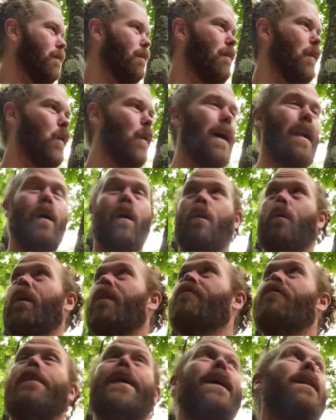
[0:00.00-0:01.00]
Well, I know it
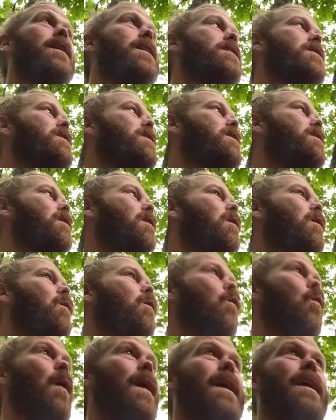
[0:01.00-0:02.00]
worked for me at least.
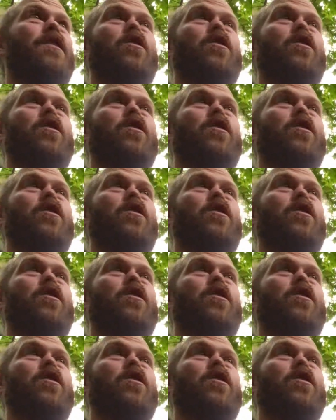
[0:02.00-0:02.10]
Or what is